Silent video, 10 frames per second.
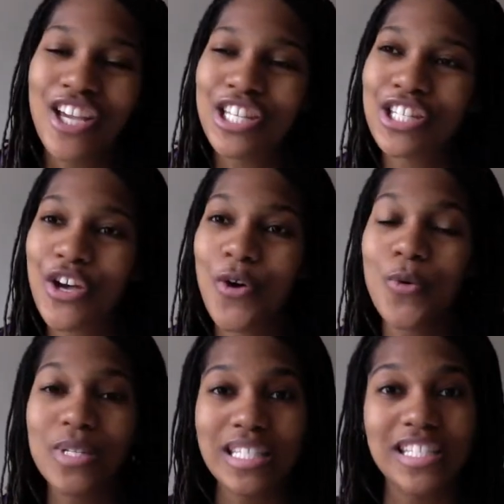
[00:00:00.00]

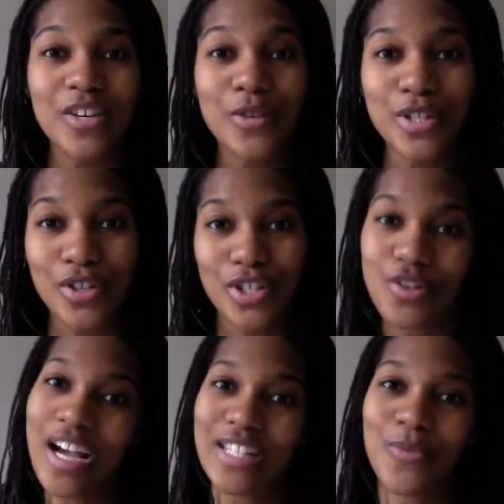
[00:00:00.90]
So deal with your
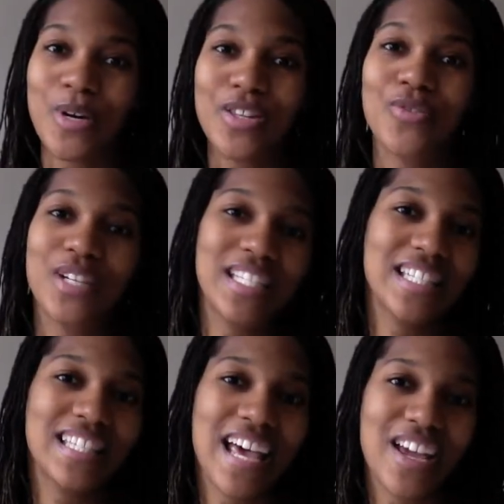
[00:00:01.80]
stress. One of the
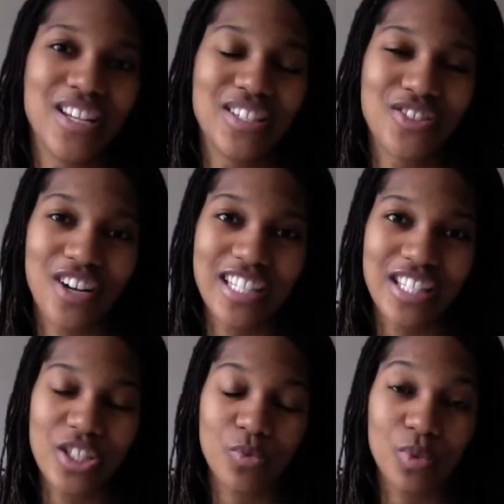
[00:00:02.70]
reasons that stress
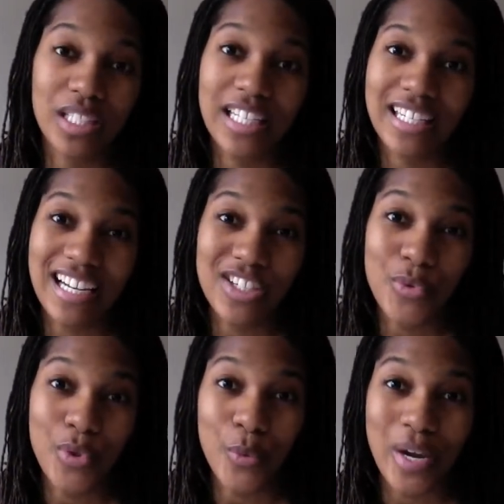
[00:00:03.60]
is really connected
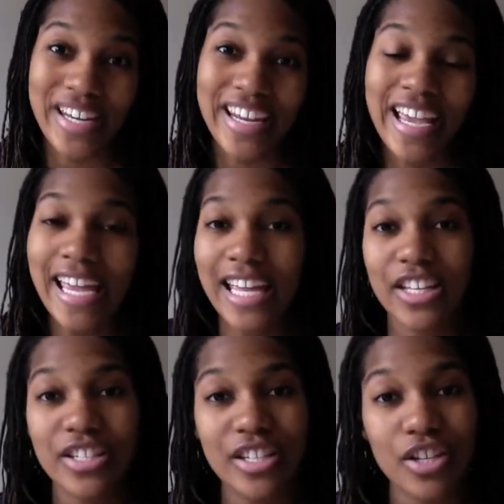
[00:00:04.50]
with weight
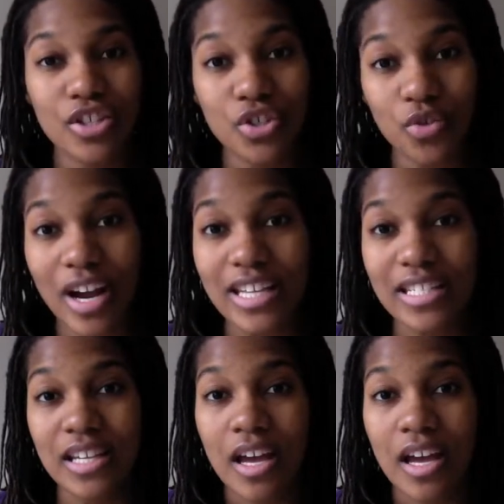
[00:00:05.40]
is stress